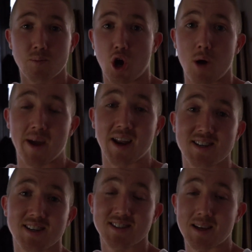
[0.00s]

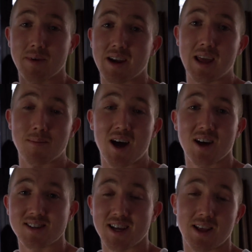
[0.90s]
comment, send me an
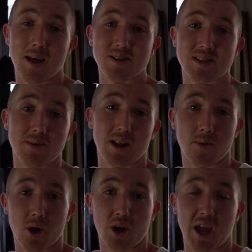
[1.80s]
email, Daniel at CBD
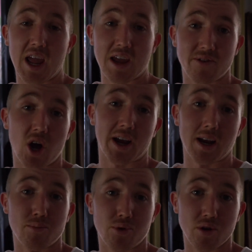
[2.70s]
Bourke, if I
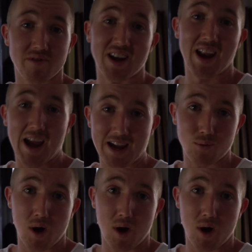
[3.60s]
can improve it in any